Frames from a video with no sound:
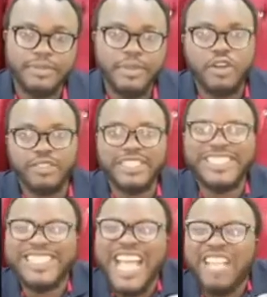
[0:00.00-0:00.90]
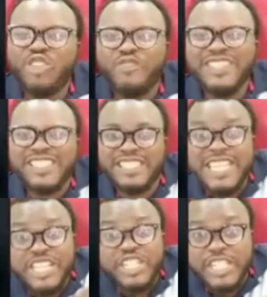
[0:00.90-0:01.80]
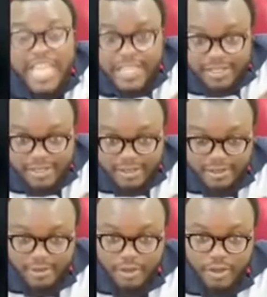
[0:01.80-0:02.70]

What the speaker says: because it is out of the stinginess